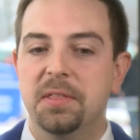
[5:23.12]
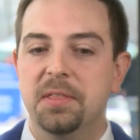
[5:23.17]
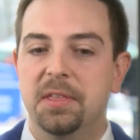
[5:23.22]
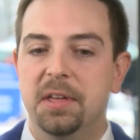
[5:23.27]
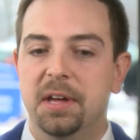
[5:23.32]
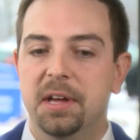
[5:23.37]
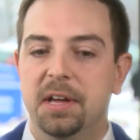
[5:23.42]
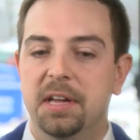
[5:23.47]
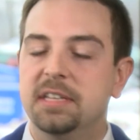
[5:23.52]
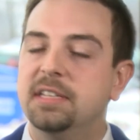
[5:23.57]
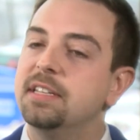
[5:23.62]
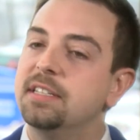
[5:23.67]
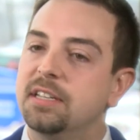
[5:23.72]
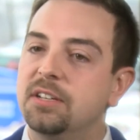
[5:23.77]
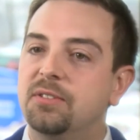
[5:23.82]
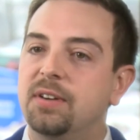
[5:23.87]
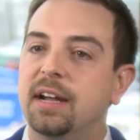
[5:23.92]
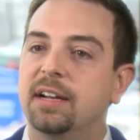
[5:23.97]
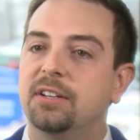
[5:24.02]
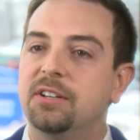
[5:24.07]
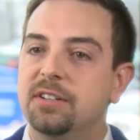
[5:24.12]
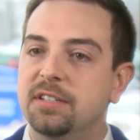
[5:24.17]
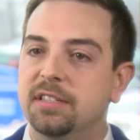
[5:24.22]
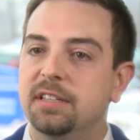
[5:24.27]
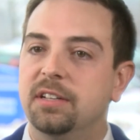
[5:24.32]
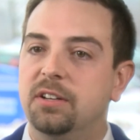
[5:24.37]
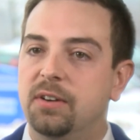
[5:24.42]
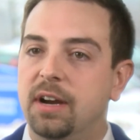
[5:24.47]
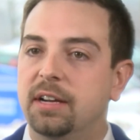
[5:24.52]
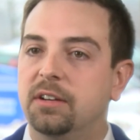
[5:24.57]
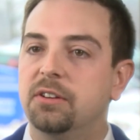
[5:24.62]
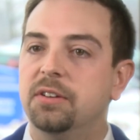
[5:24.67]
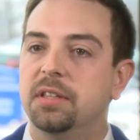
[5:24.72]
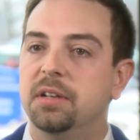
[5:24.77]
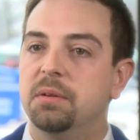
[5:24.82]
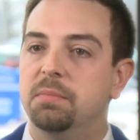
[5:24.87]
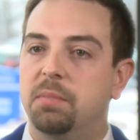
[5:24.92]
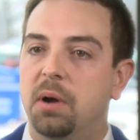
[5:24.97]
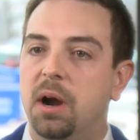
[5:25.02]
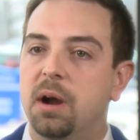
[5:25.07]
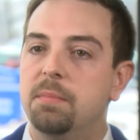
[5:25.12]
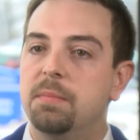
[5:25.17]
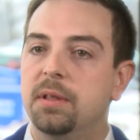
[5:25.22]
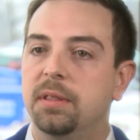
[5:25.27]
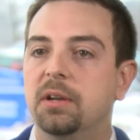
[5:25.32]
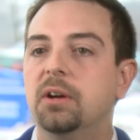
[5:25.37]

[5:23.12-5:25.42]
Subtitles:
the assistant directors and the director of the department,